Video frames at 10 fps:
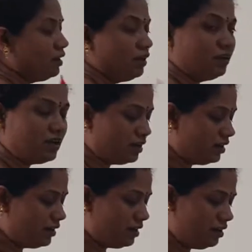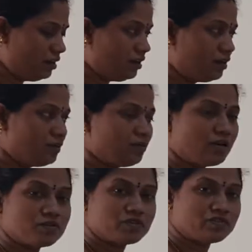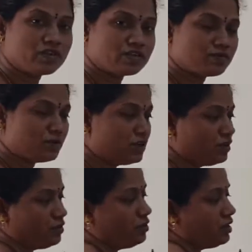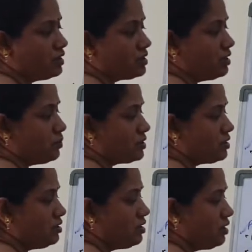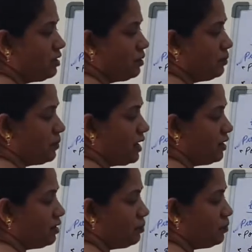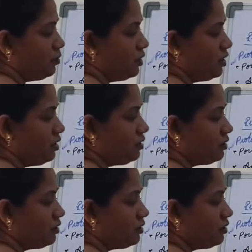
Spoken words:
In Annelida, two types of the respiratory organs are present. Parapodia.